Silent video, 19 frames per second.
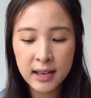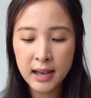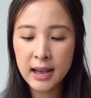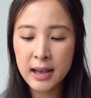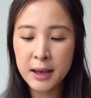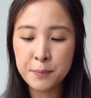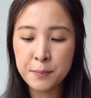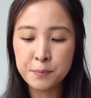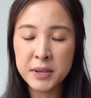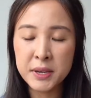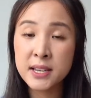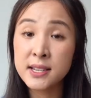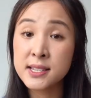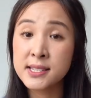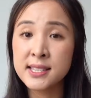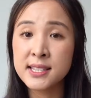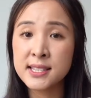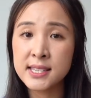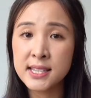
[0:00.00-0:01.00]
um,
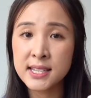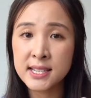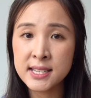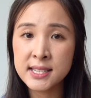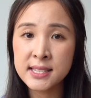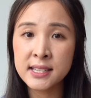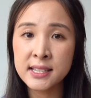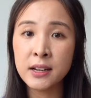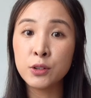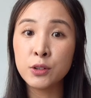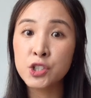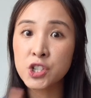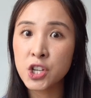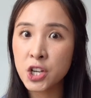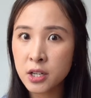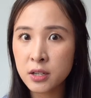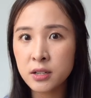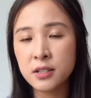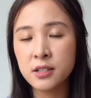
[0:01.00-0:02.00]
because this is an
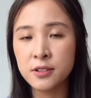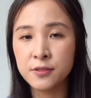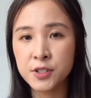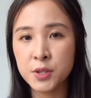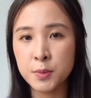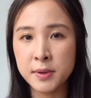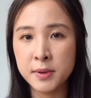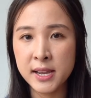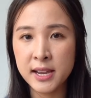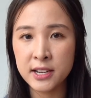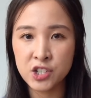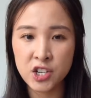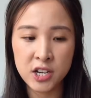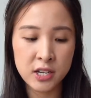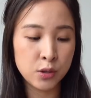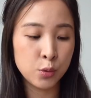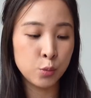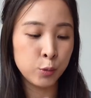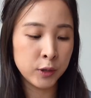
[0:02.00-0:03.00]
alternative to B H
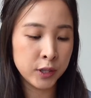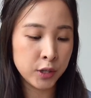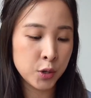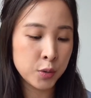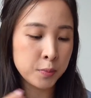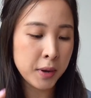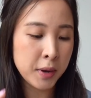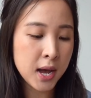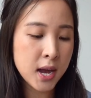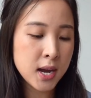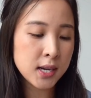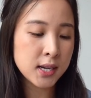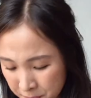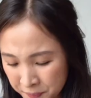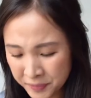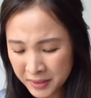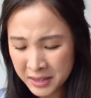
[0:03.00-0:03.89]
A, the willow bark.